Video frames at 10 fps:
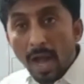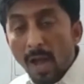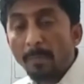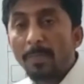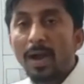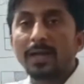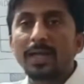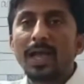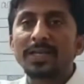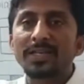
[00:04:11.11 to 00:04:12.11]
Half
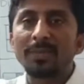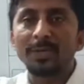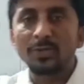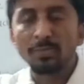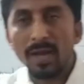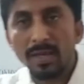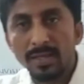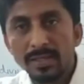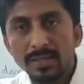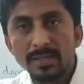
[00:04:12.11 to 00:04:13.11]
part I gave it to my
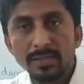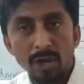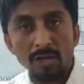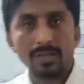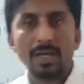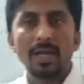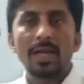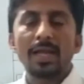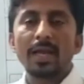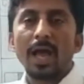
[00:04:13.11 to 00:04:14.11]

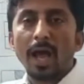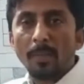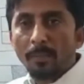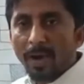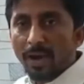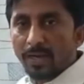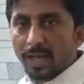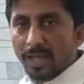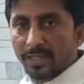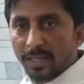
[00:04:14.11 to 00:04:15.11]
daughter and half
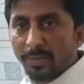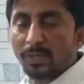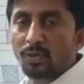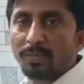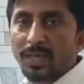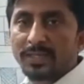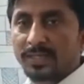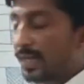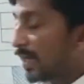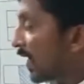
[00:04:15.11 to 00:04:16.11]
part I gave it to my
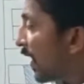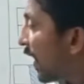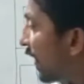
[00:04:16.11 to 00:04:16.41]
son,